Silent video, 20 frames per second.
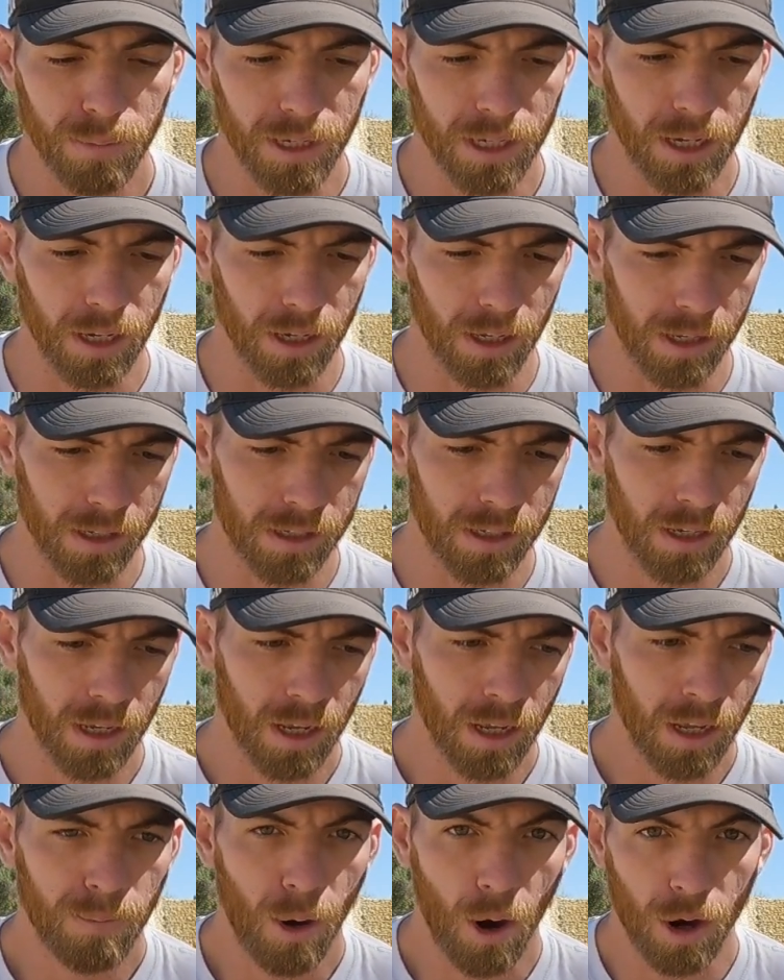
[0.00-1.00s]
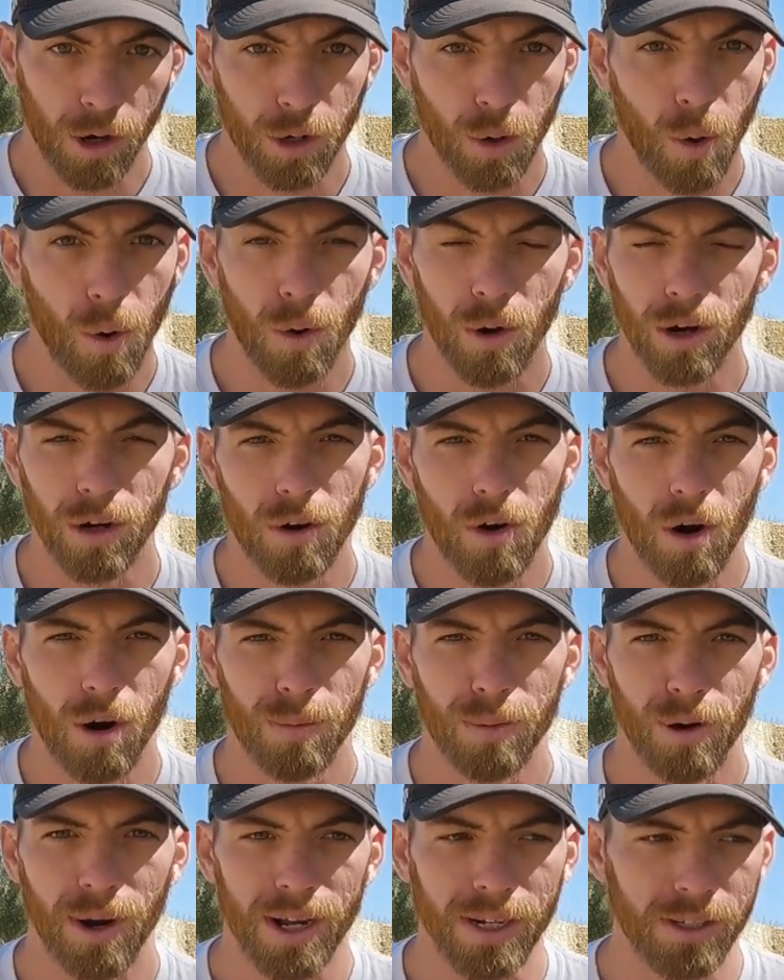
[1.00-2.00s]
because parkour
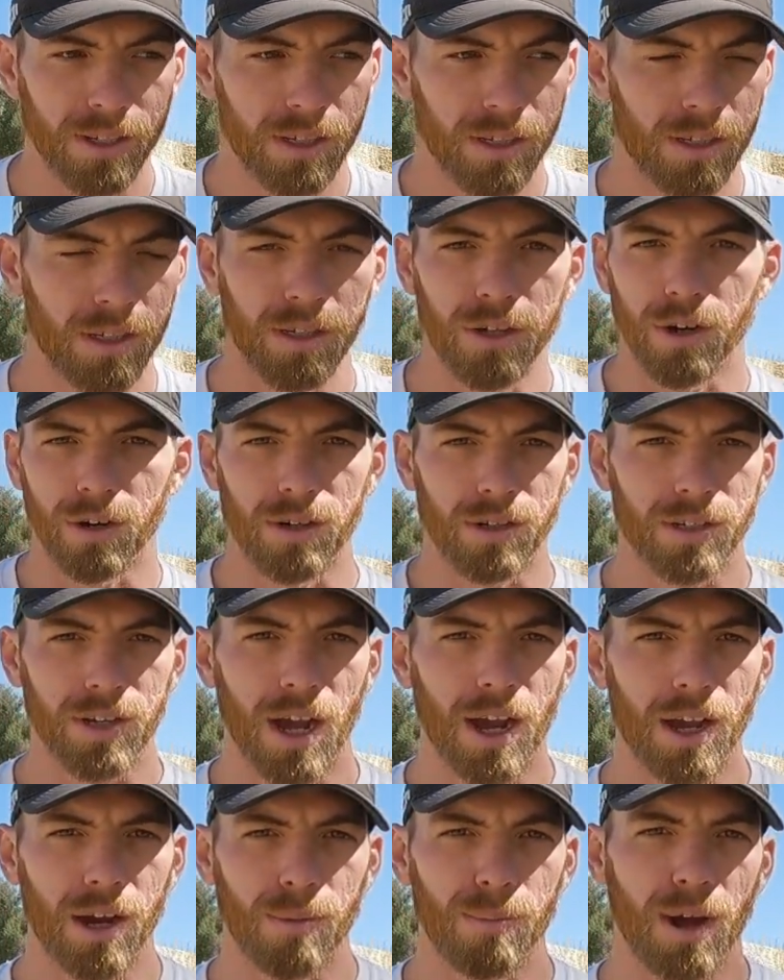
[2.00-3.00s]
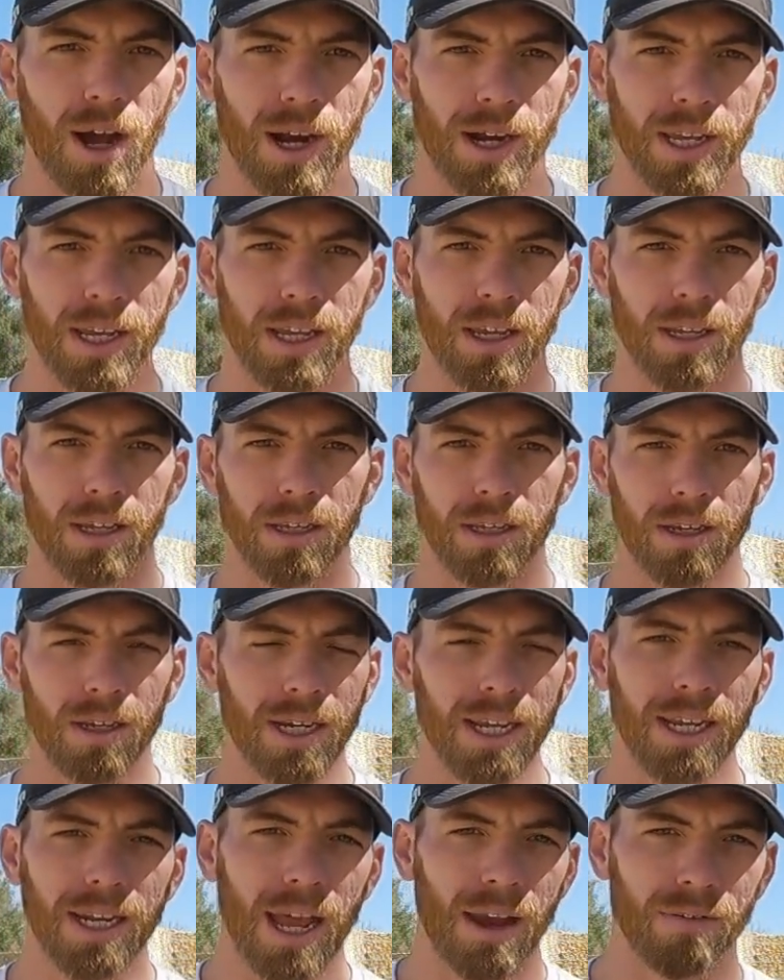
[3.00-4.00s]
incorporates your entire body. You
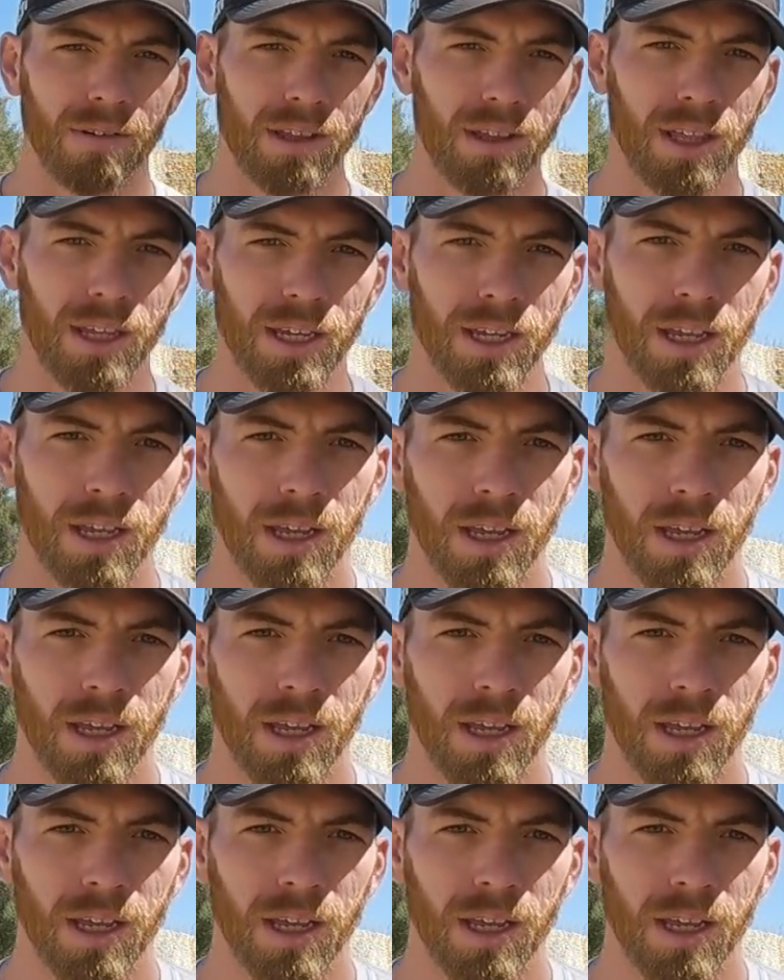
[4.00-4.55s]
need everything.